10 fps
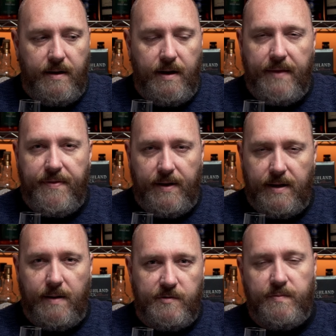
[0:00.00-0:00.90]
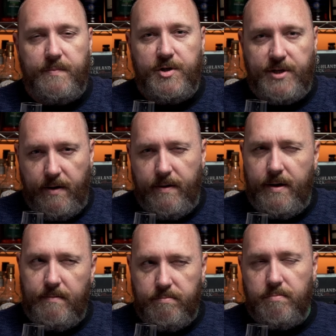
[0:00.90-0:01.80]
I think it comes from the
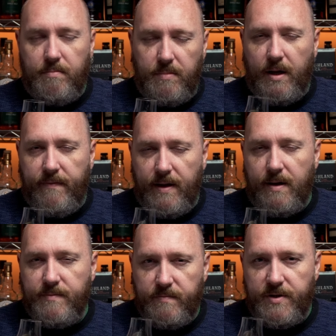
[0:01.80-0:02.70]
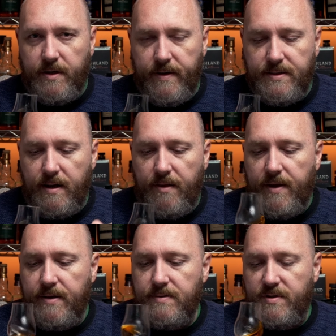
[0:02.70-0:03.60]
sherry. A lot of that comes from the sherry side of
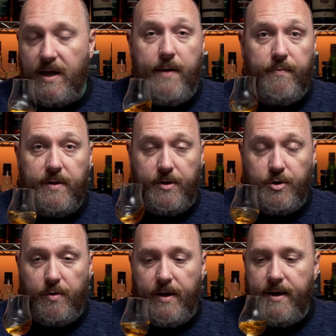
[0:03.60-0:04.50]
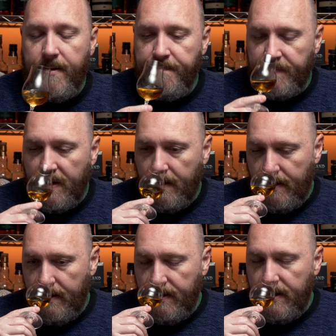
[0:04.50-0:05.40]
things, which I really enjoy.
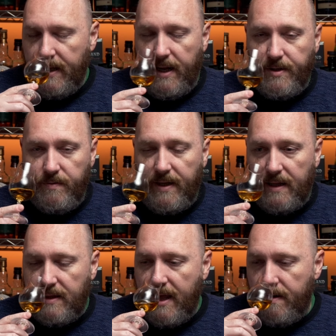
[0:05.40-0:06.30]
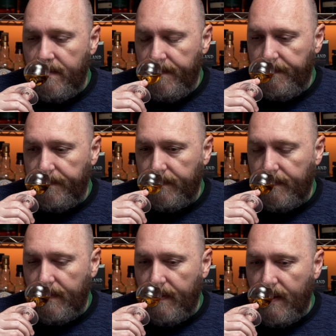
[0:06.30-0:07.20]
And I do get that,
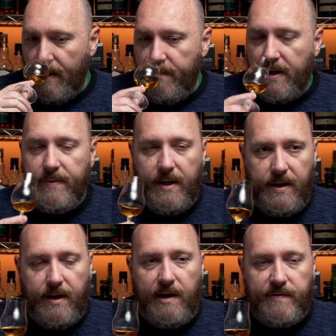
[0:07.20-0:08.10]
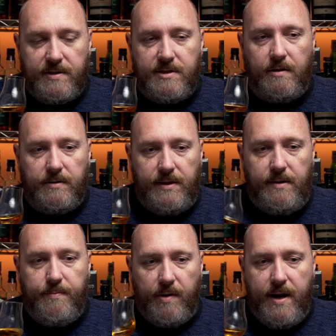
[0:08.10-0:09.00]
but I'm getting kind of a salty
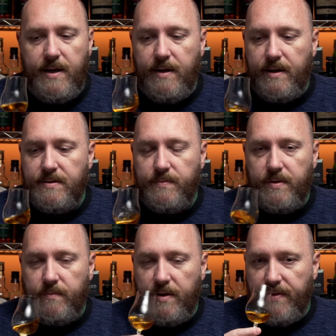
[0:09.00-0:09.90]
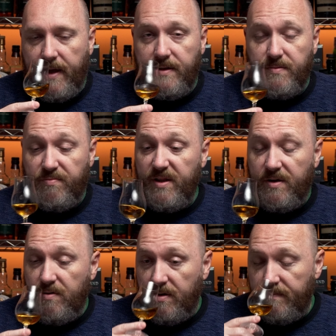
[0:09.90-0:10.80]
brininess with that. It's really
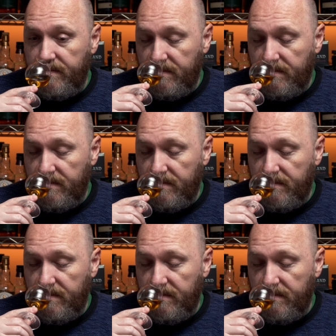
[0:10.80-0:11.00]
cool.